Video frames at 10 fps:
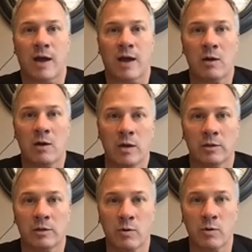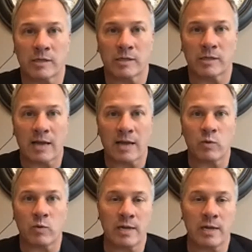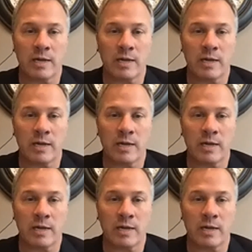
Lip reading: Illinois this last weekend,